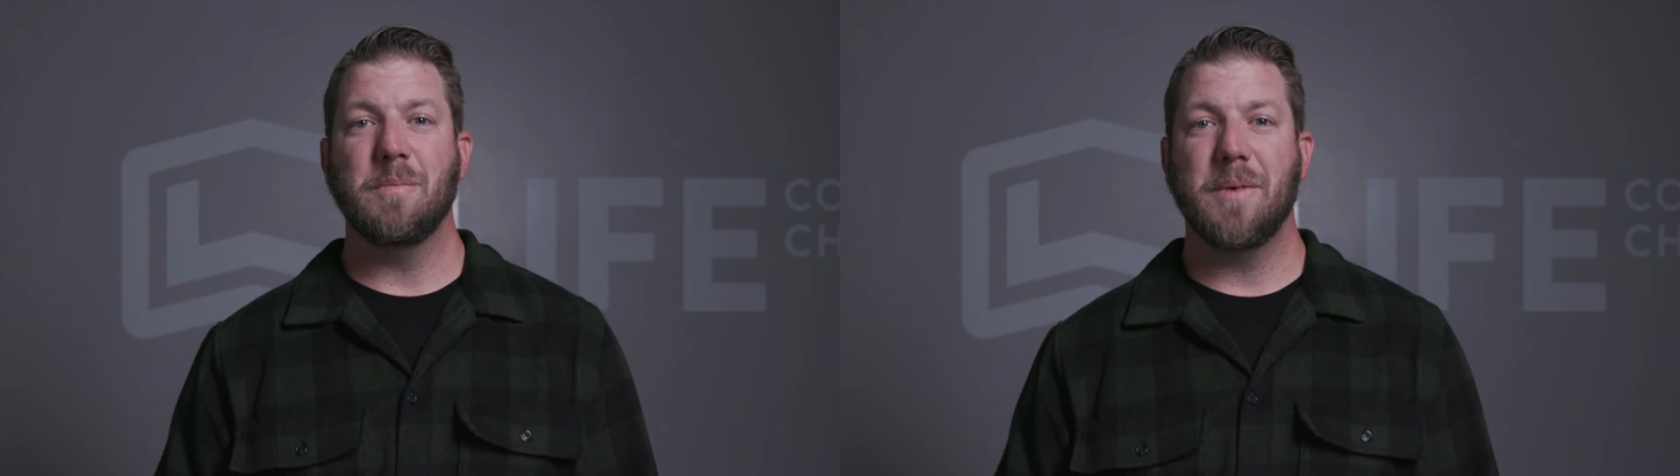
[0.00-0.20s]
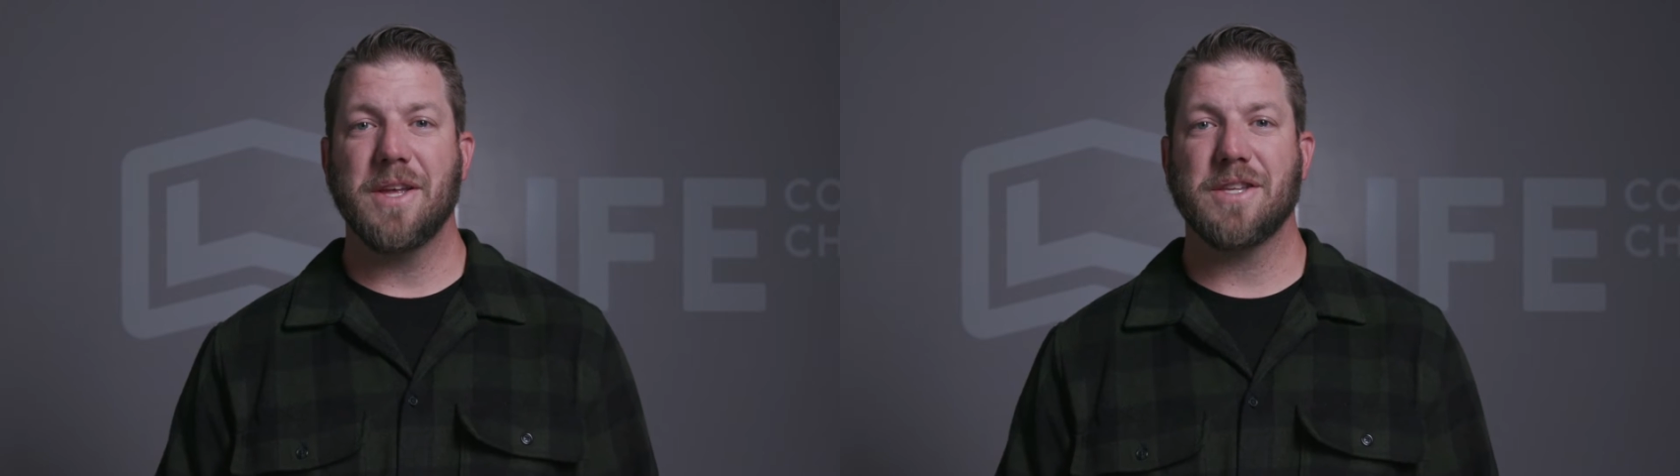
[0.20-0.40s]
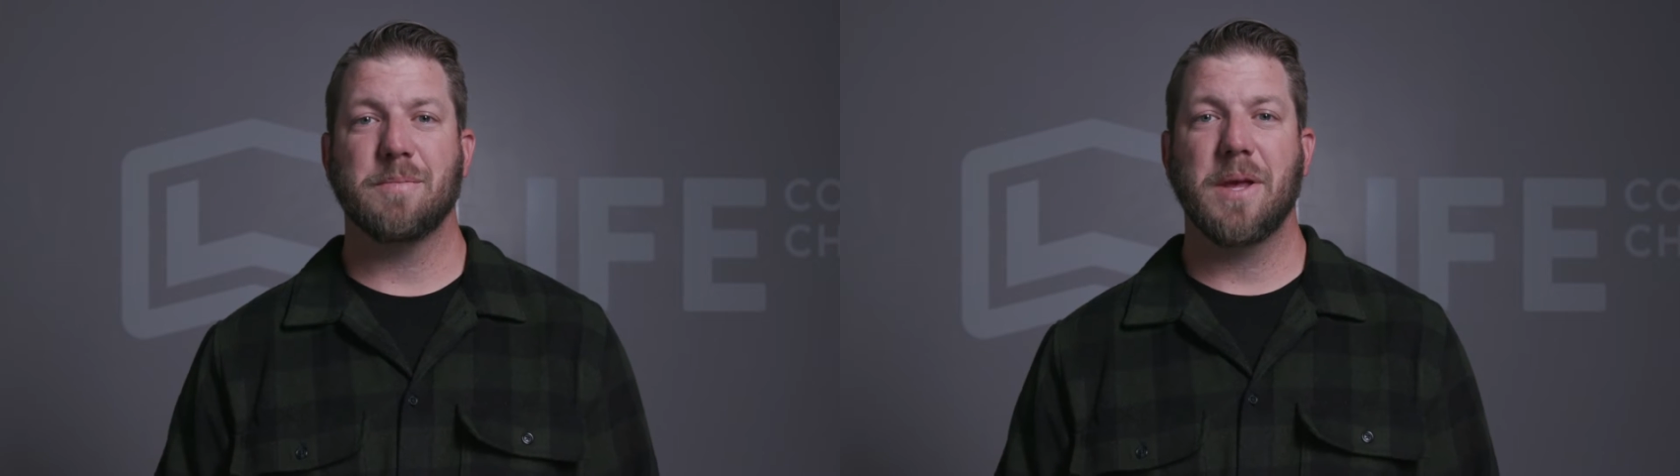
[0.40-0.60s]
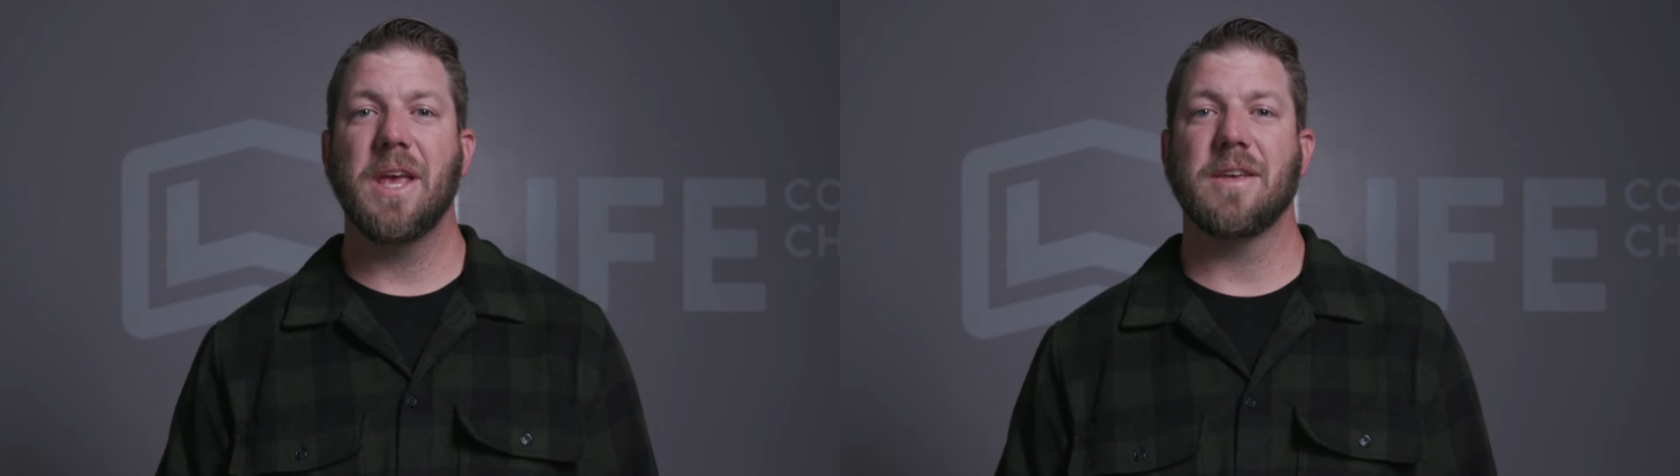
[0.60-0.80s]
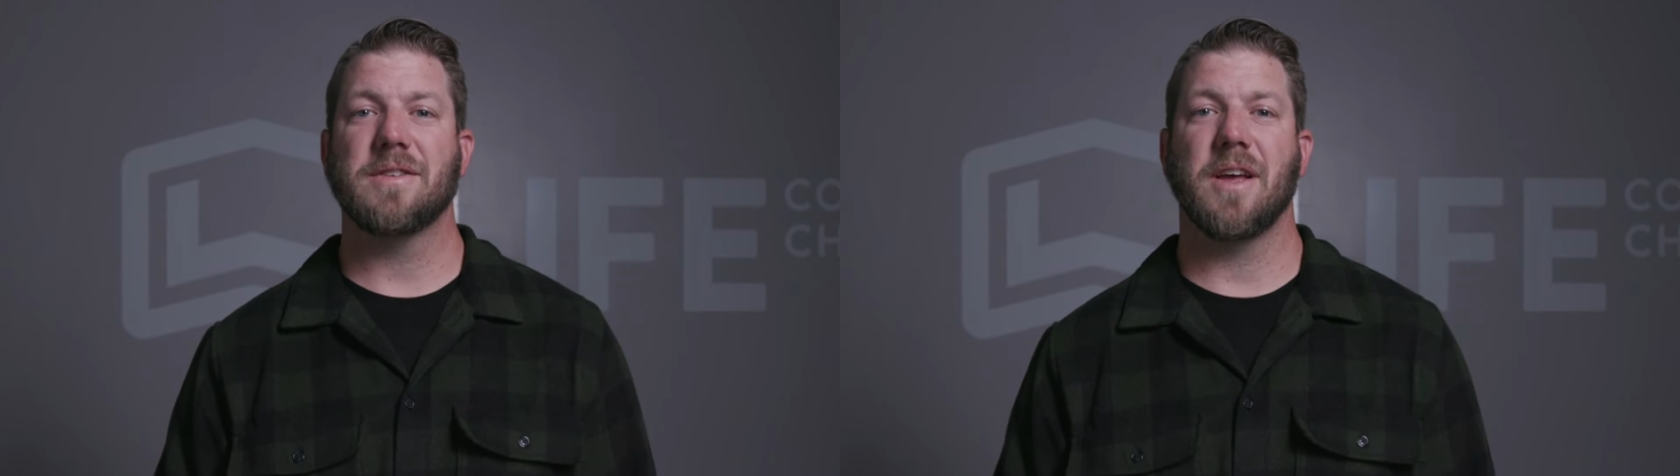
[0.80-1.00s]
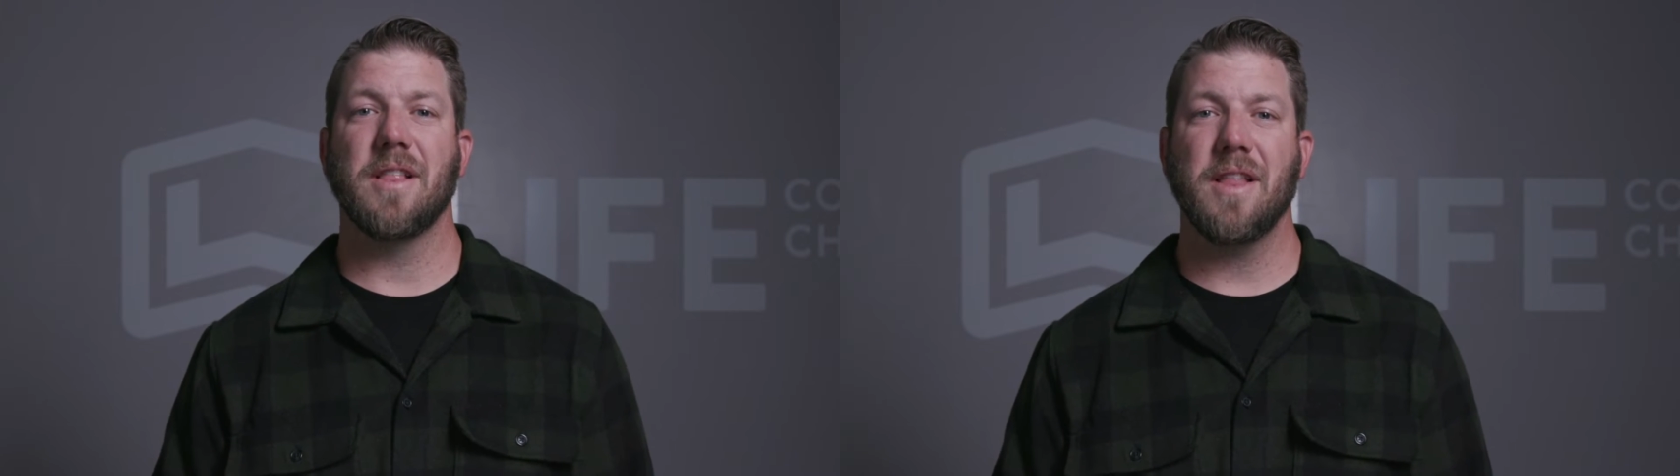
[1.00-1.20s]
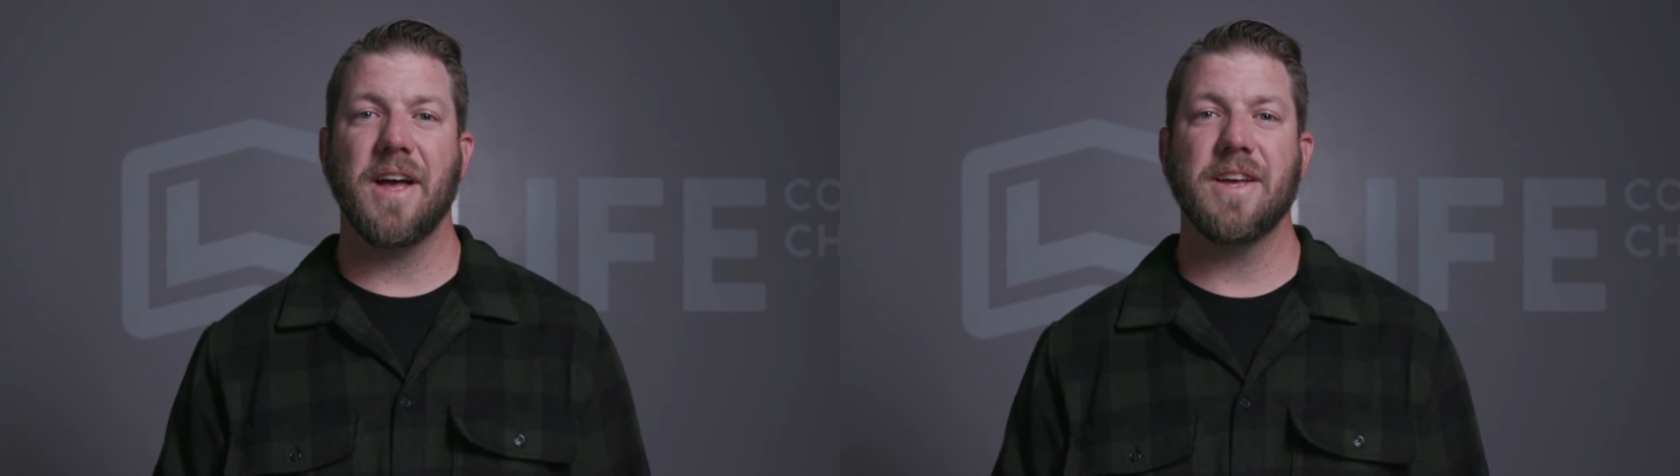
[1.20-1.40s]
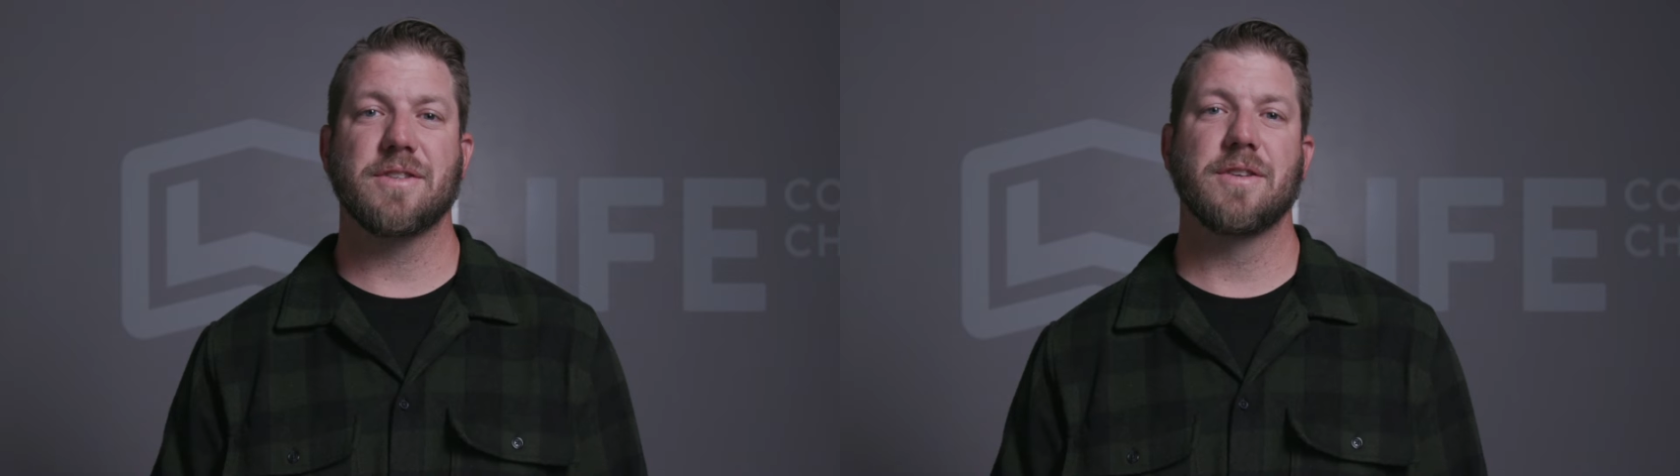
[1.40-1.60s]
miss peace
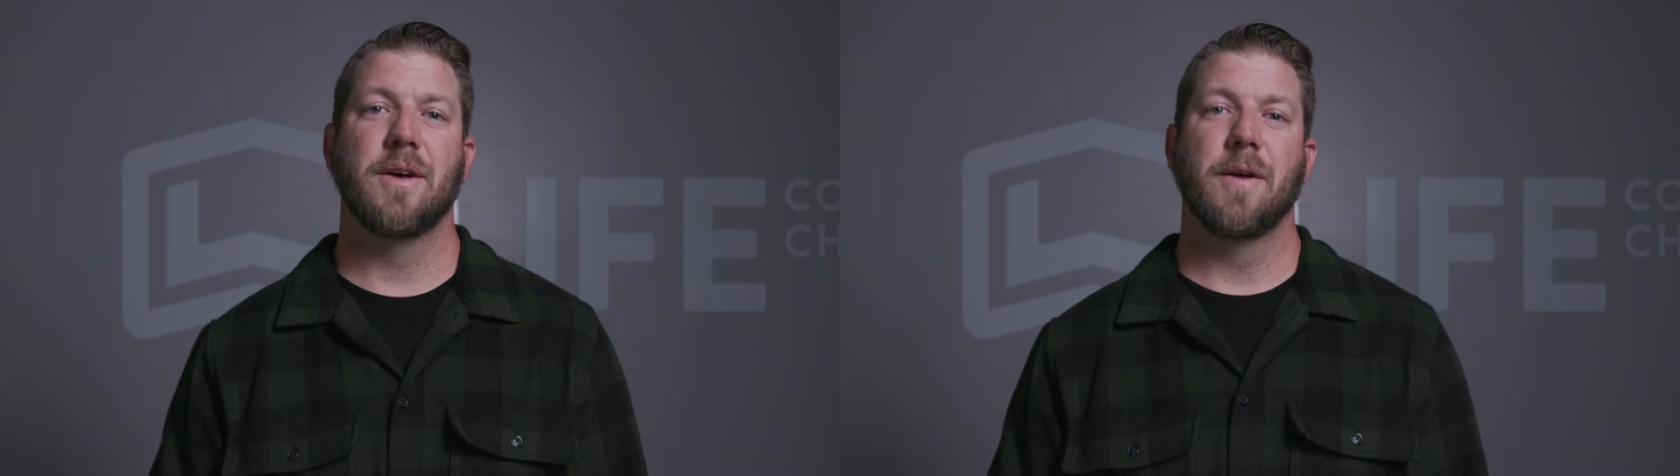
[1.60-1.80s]
unless